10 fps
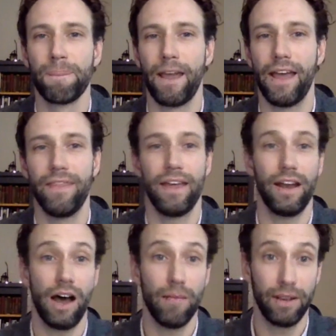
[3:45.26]
And then
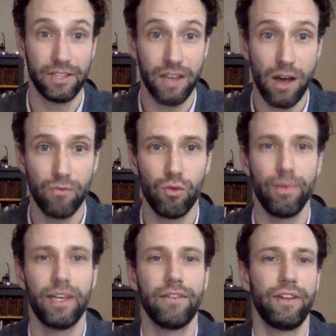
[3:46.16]
I myself will
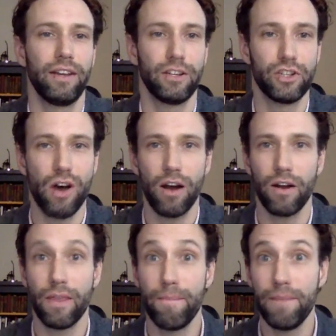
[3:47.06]
be giving a talk
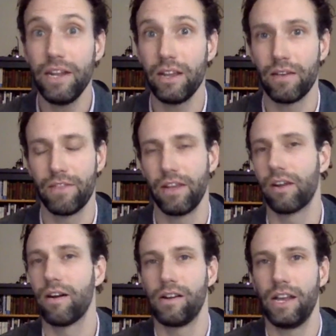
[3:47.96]
on the meaning of the
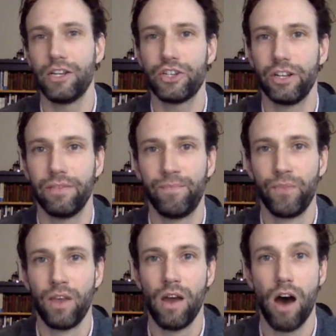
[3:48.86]
incarnation
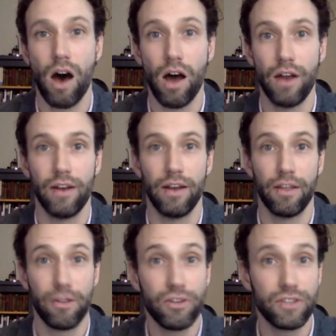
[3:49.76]
on
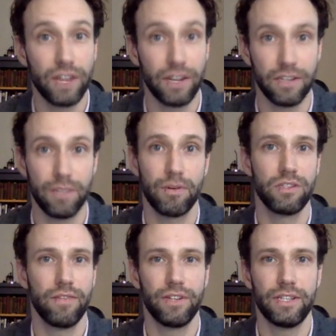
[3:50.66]
Thursday, December
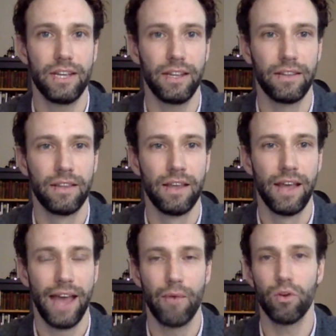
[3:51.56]
17th.
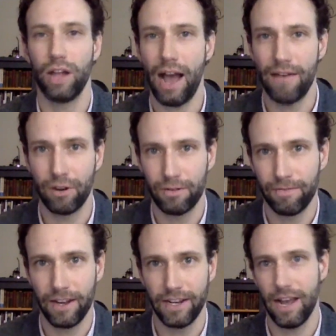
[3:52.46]
And we'll have our
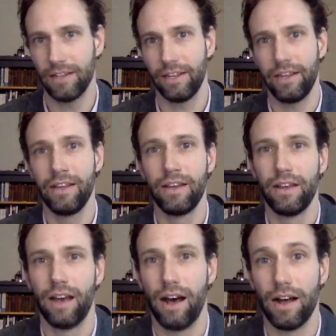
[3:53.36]
finale
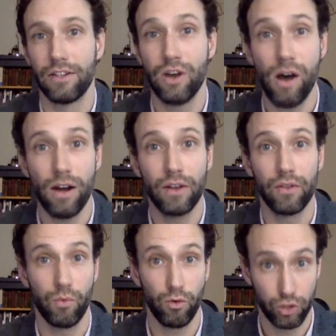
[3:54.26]
talk,
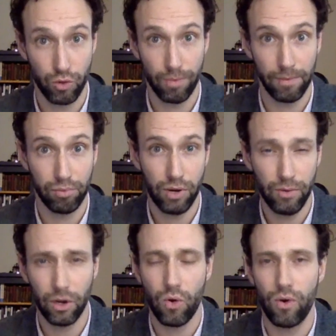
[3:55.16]
which will be
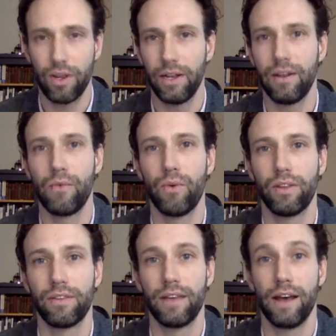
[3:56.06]
pre-recorded
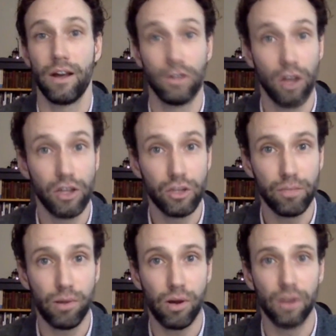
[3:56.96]
with Alonzo
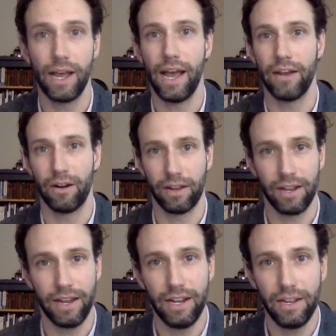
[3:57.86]
Paul and our
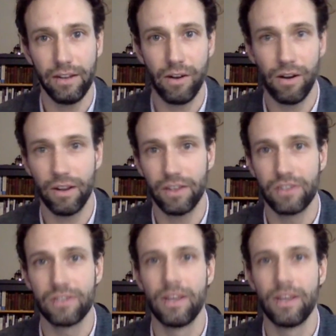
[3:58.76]
Canadian artist,